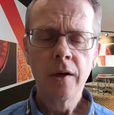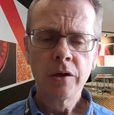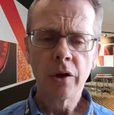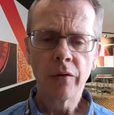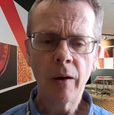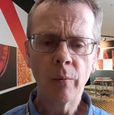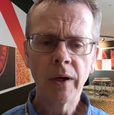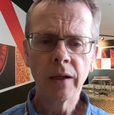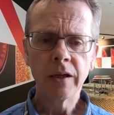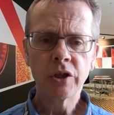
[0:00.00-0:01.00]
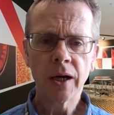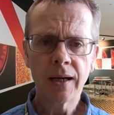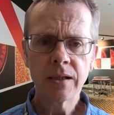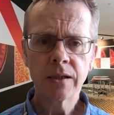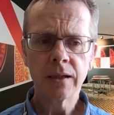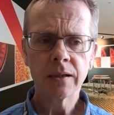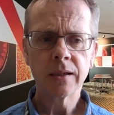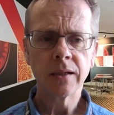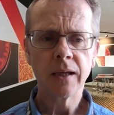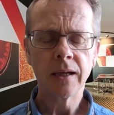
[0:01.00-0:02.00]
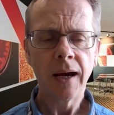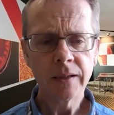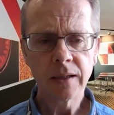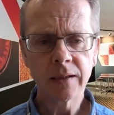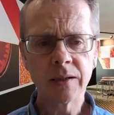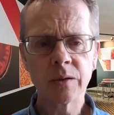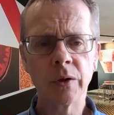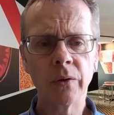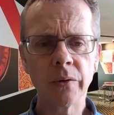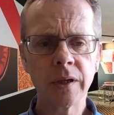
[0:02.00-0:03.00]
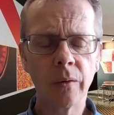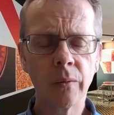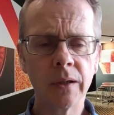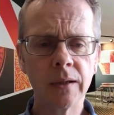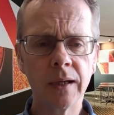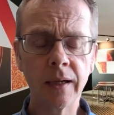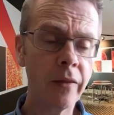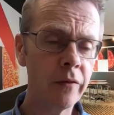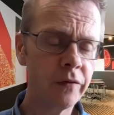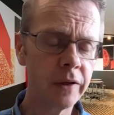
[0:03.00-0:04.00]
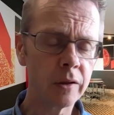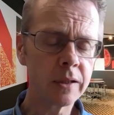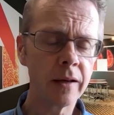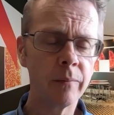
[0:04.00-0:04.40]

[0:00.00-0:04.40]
So that really changed things in Huntington's, but also in other fields.